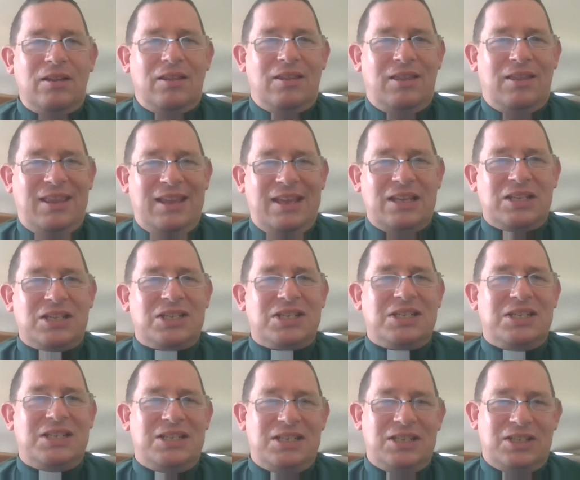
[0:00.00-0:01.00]
this
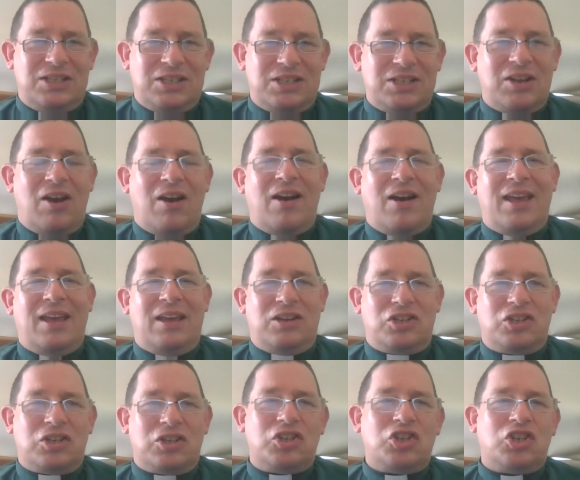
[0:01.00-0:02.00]
desire
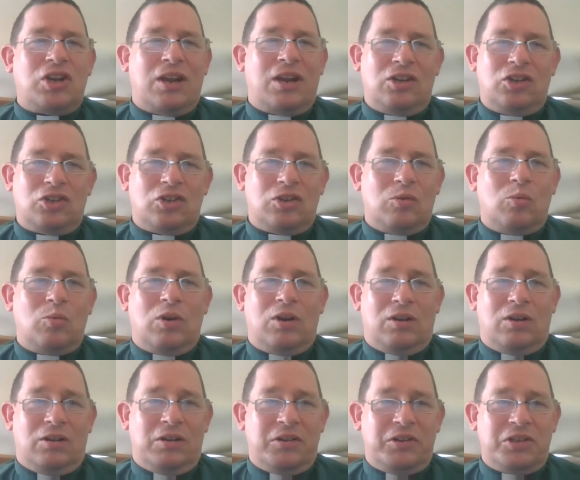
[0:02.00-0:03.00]
to change the
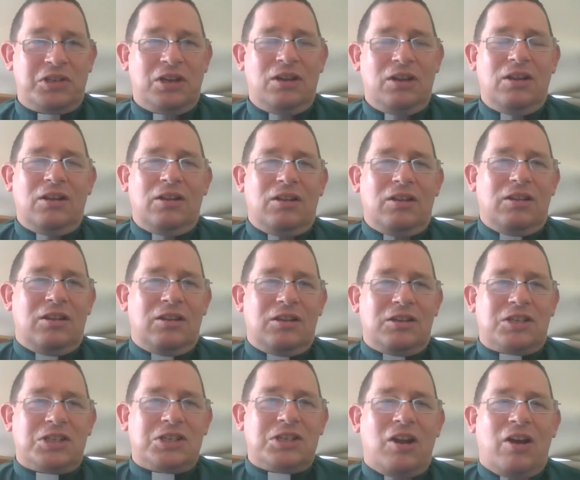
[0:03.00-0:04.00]
world
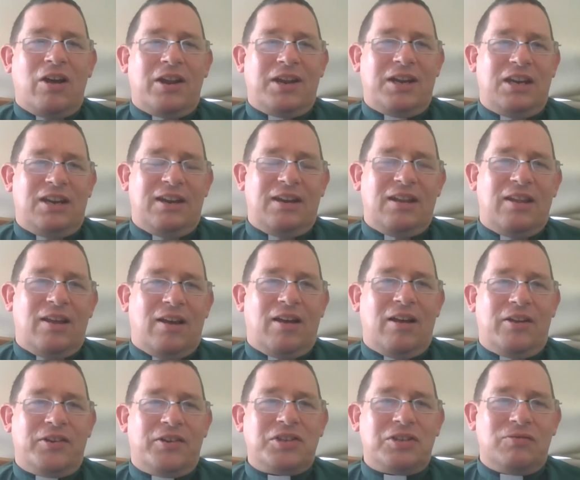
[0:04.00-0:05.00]
that started in the
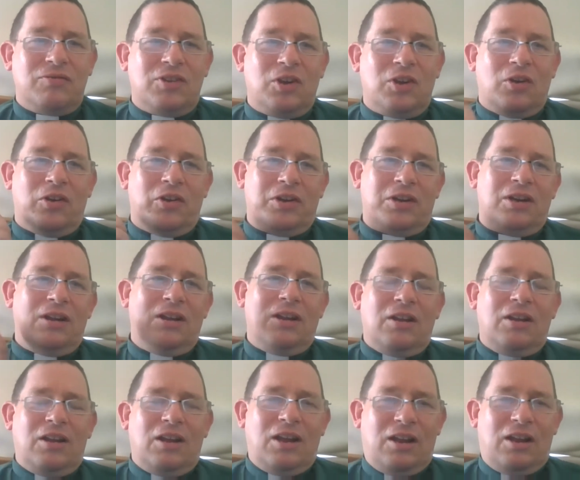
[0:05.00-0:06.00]
heart of God
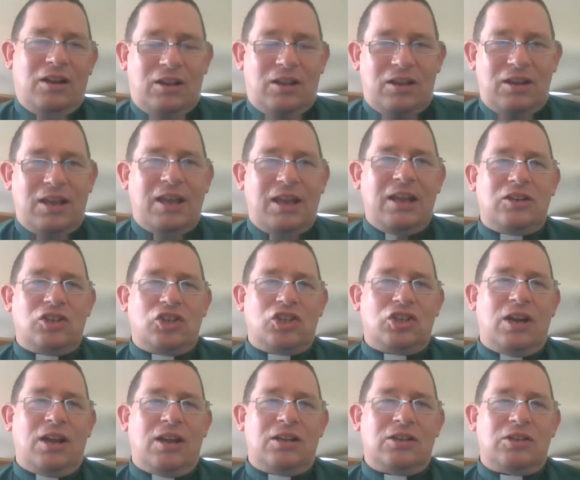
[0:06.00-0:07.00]
and that he
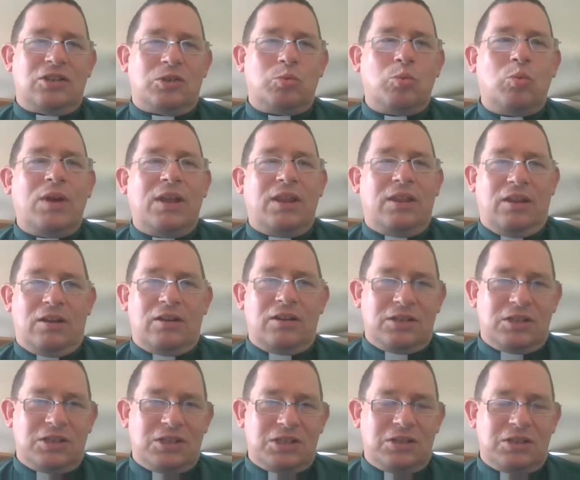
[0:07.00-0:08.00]
shares with
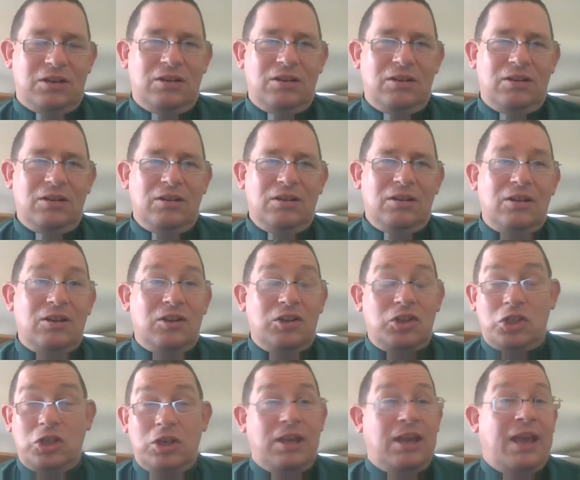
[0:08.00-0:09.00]
us,
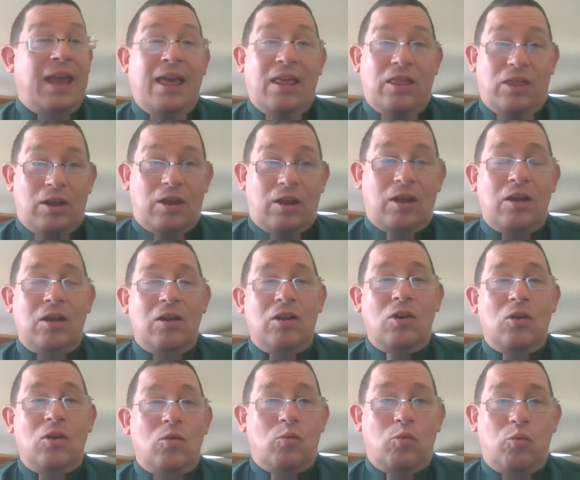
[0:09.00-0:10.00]
together
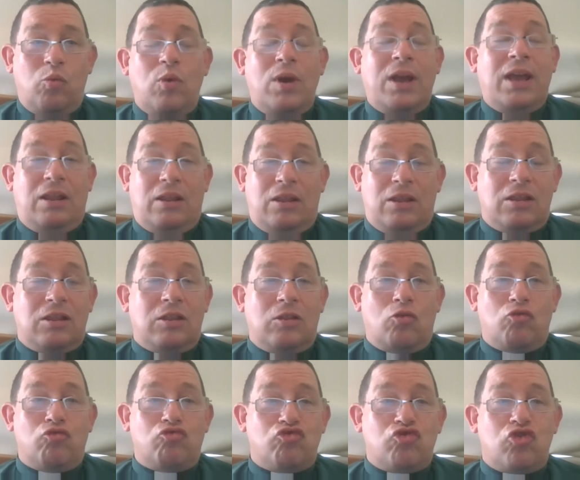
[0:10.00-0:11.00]
with
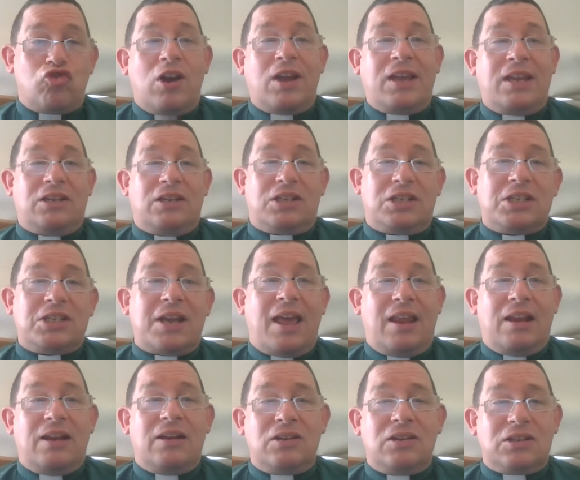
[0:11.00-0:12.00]
the right
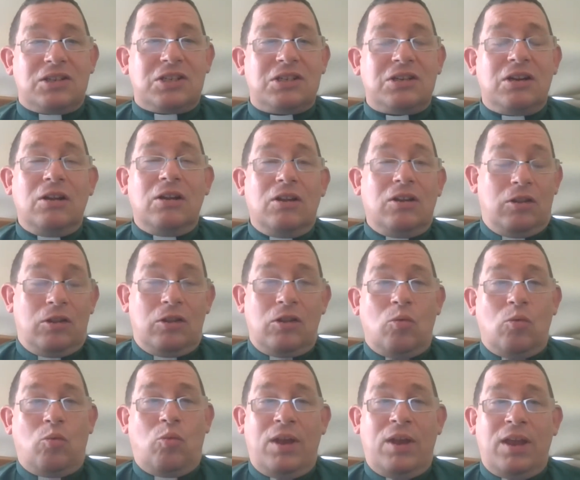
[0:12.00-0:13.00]
sense
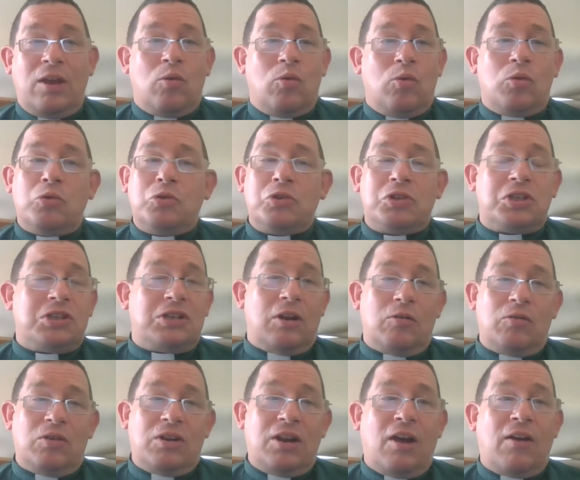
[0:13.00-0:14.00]
that we are
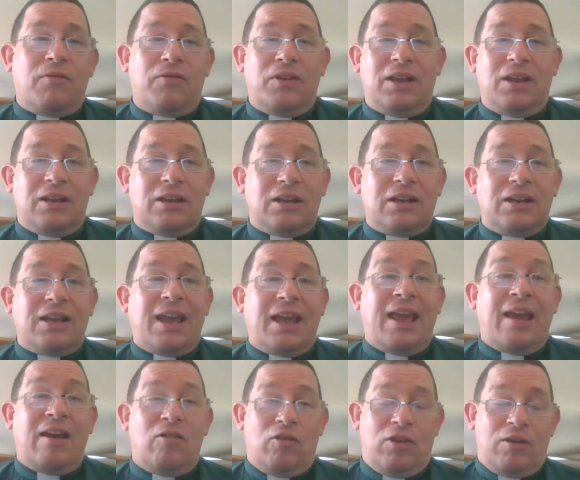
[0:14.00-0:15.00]
also loving and
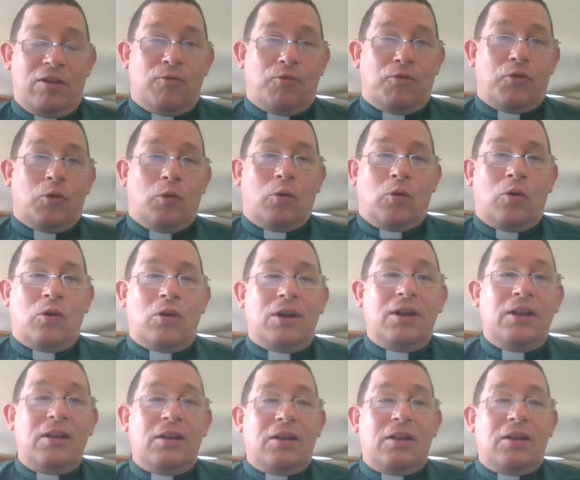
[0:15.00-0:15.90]
caring for